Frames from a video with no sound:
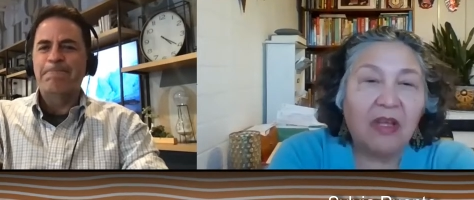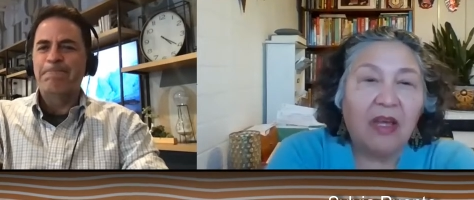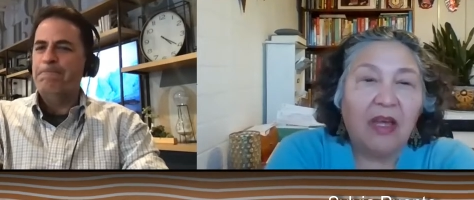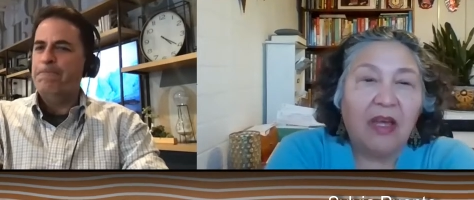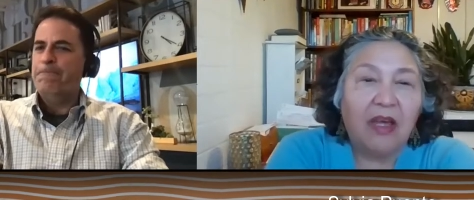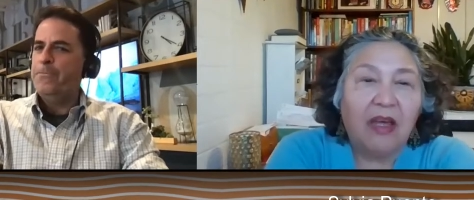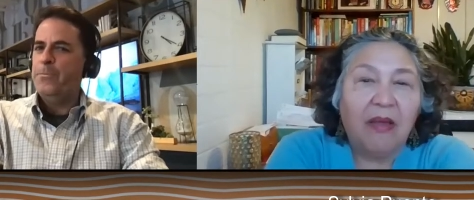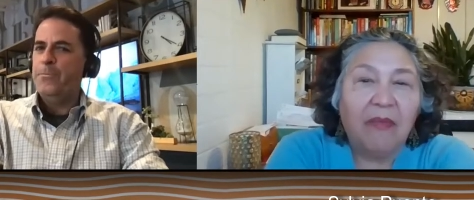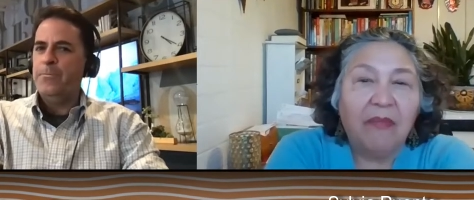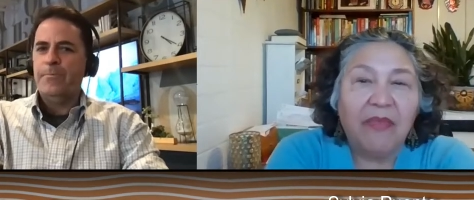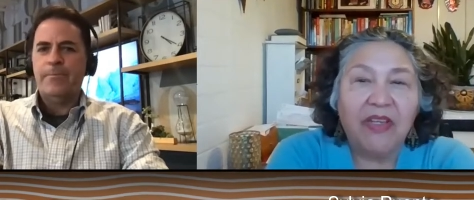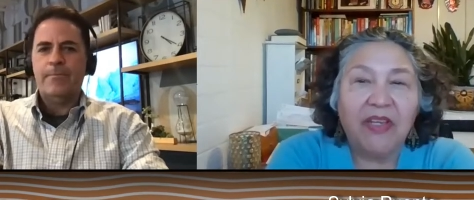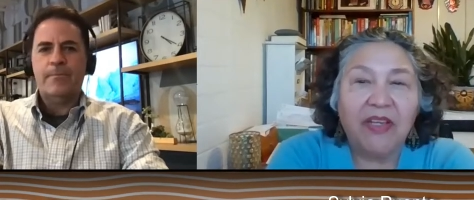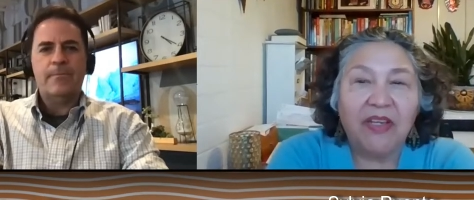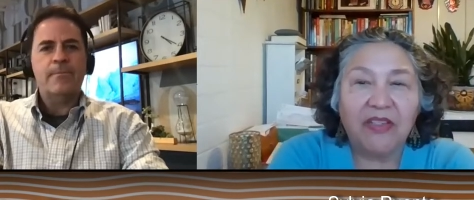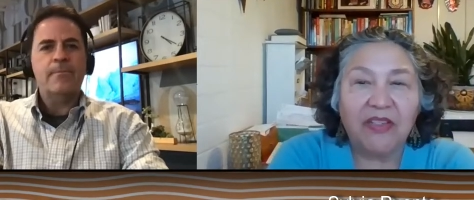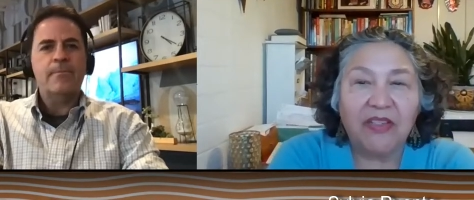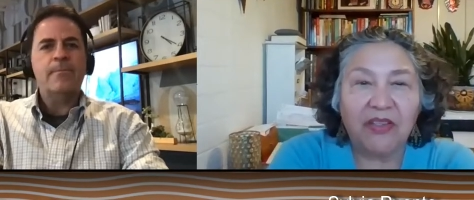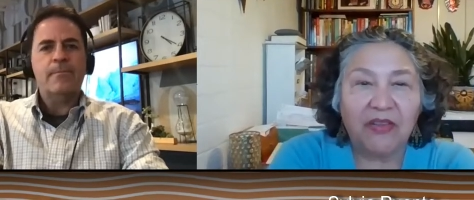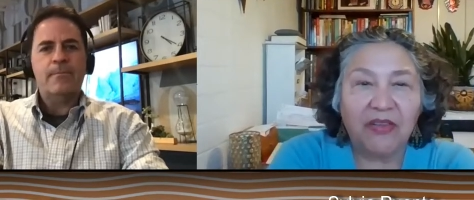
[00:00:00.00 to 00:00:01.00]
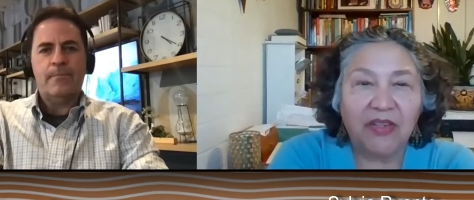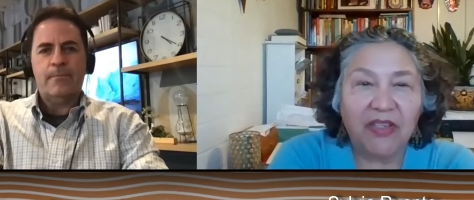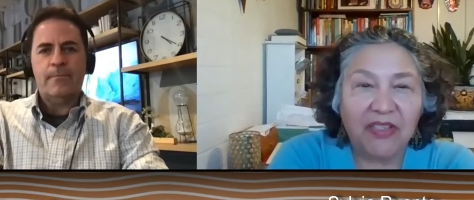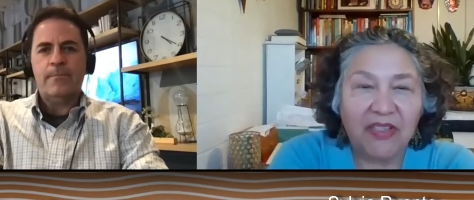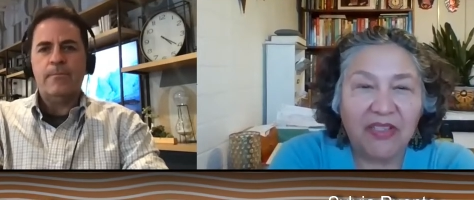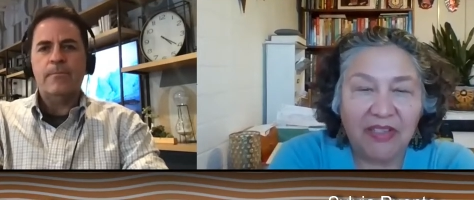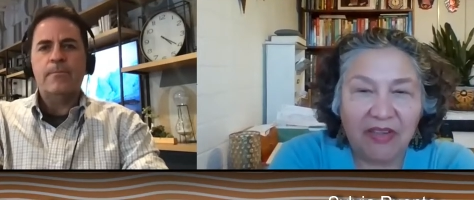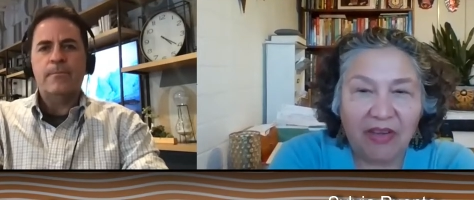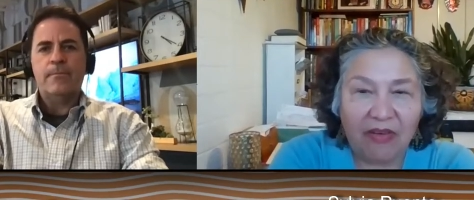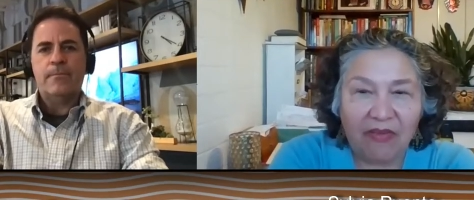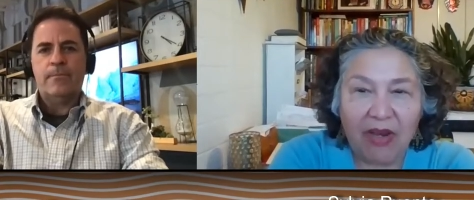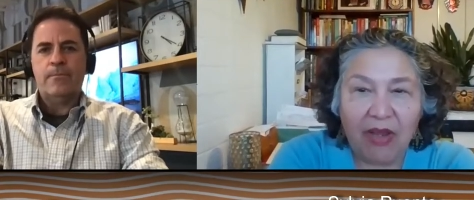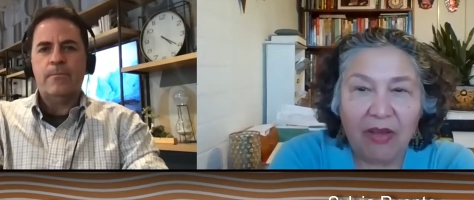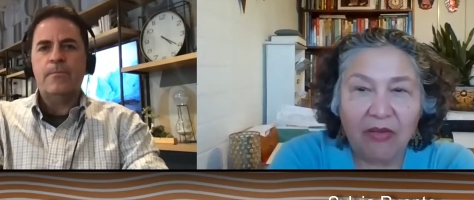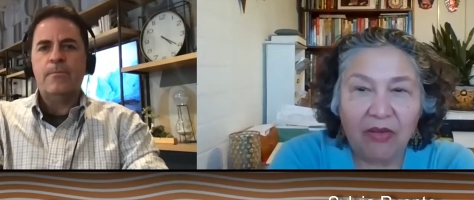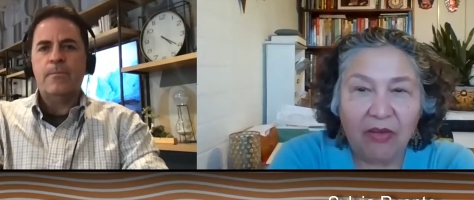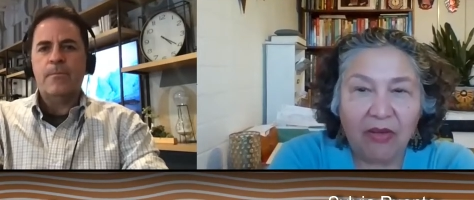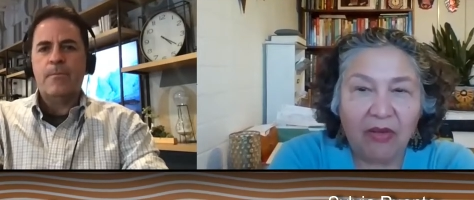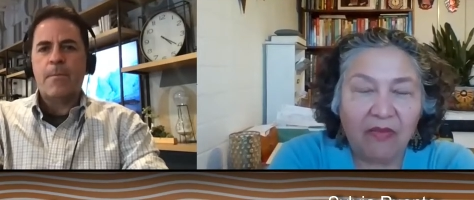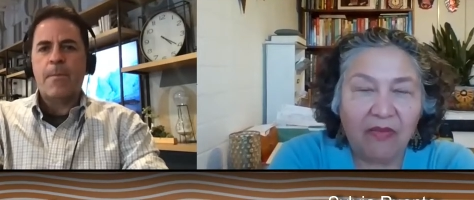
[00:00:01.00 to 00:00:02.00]
Speaker 1: um, because there is
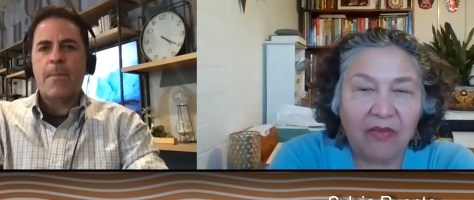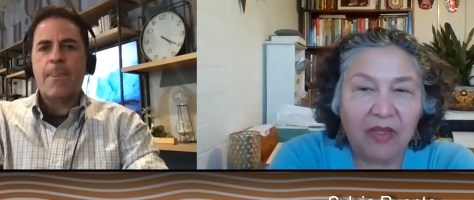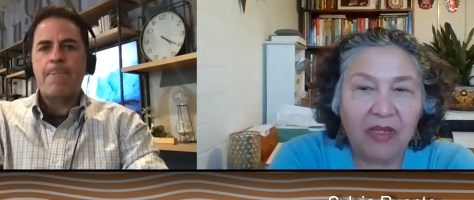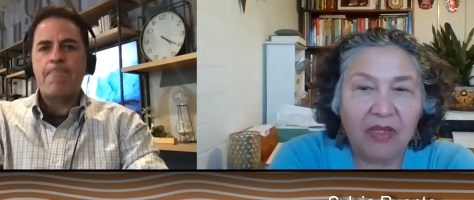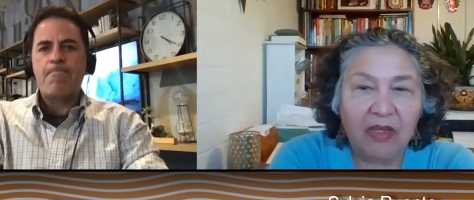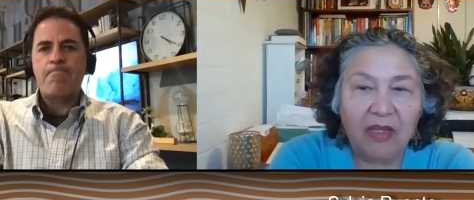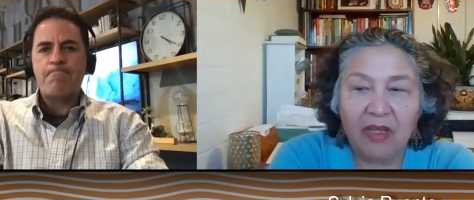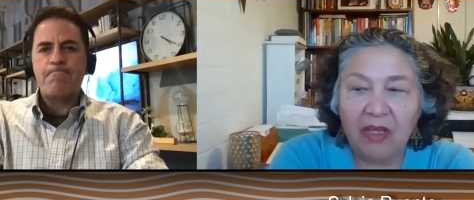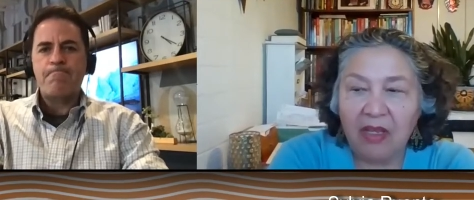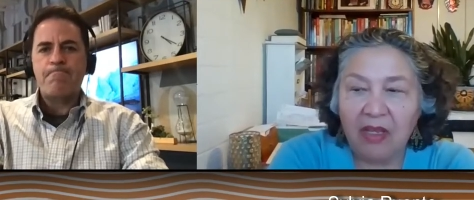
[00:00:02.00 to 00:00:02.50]
around COVID.